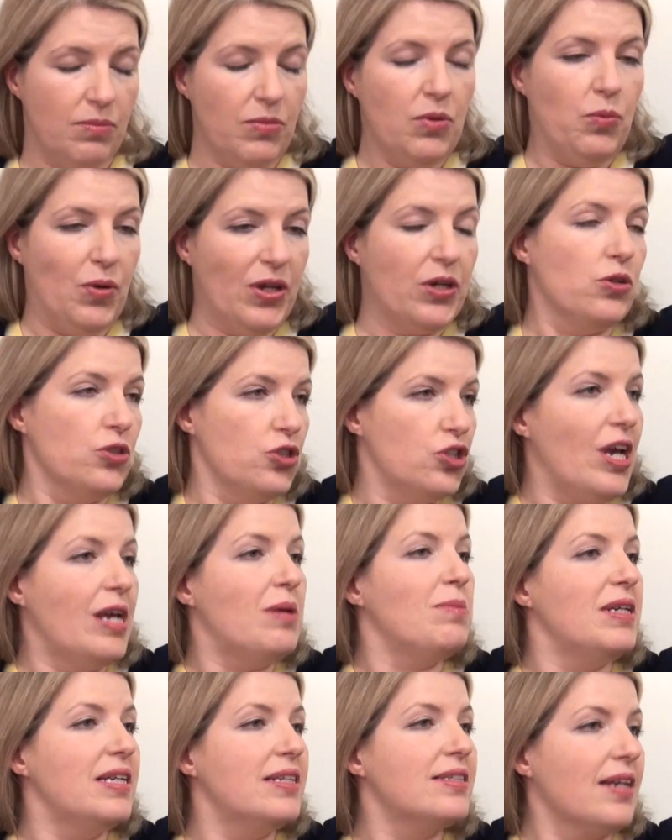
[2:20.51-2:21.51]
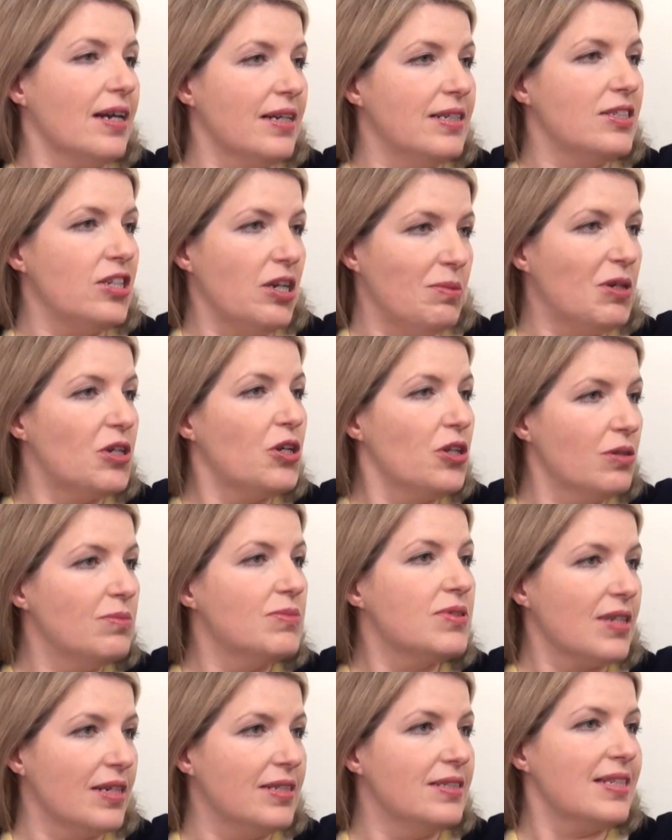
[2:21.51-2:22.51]
we got Jamie signed, Jamie Cullum
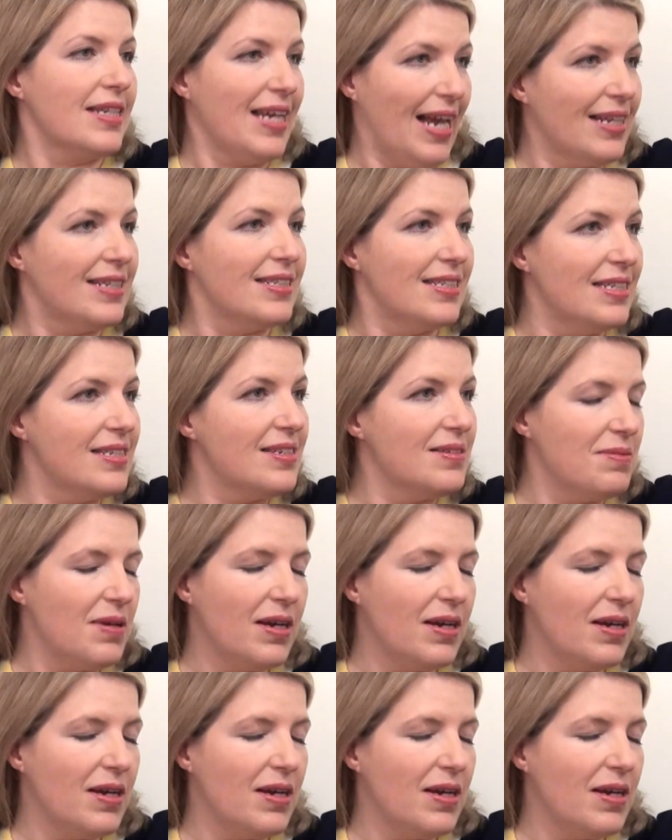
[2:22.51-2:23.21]
signed to Candid.